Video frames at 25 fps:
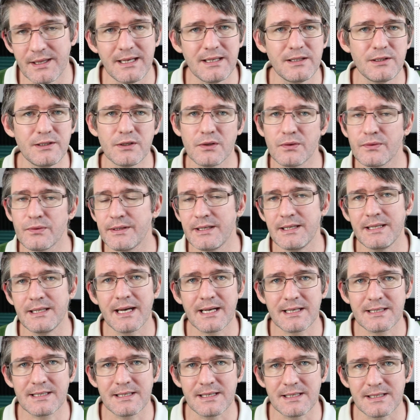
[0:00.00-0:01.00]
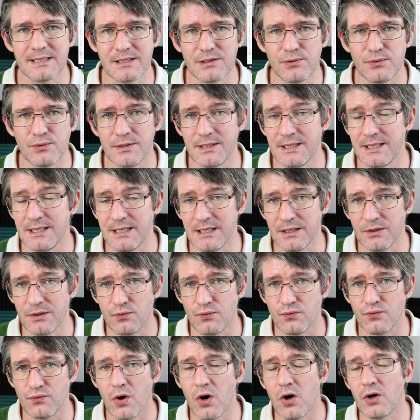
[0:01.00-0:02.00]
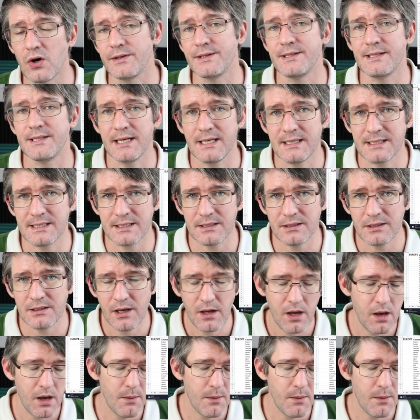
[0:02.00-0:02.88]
they don't need access to the raw data,